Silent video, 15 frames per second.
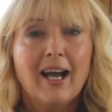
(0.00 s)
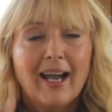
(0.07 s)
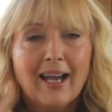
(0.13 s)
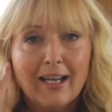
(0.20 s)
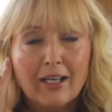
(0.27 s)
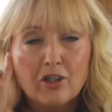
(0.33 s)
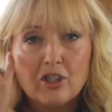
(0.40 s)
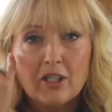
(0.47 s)

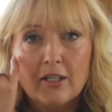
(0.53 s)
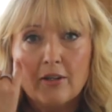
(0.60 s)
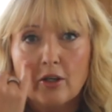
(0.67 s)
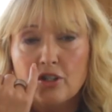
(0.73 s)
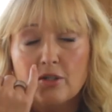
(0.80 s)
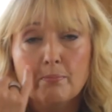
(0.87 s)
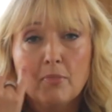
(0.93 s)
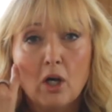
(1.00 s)
actually
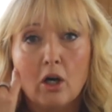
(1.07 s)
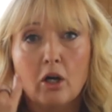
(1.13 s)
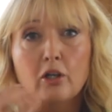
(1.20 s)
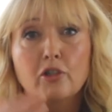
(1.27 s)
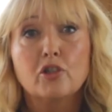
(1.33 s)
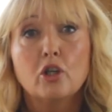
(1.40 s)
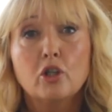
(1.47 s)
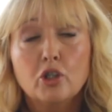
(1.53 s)
those
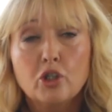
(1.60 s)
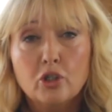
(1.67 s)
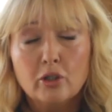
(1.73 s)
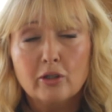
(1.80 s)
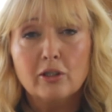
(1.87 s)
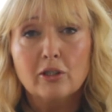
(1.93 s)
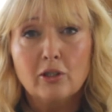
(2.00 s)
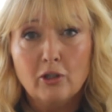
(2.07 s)
marks
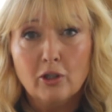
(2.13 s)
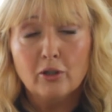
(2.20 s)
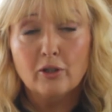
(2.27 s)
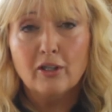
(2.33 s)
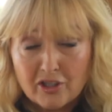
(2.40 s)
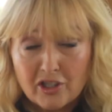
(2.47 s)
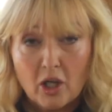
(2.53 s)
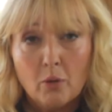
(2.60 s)
shouldn't look
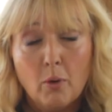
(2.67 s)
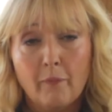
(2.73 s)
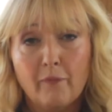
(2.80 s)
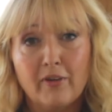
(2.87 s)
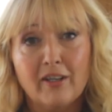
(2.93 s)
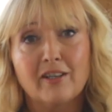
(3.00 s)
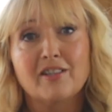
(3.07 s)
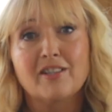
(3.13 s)
so
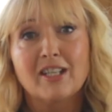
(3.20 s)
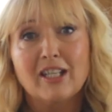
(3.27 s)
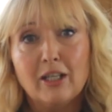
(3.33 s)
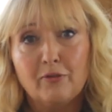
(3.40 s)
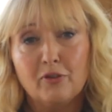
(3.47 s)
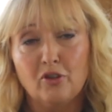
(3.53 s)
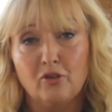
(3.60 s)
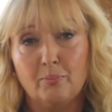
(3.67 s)
obvious
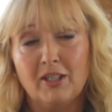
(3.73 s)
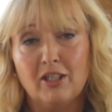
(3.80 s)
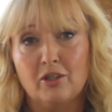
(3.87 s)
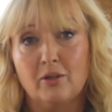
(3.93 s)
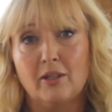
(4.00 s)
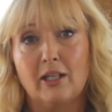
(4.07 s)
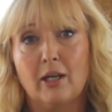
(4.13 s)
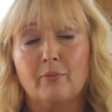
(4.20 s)
if you've been
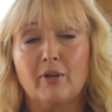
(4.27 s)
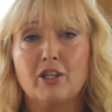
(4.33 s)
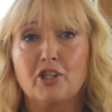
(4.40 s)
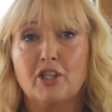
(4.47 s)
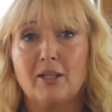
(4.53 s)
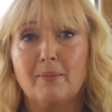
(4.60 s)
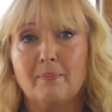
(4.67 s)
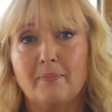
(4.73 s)
doing that
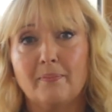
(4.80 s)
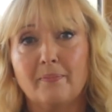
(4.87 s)
regime.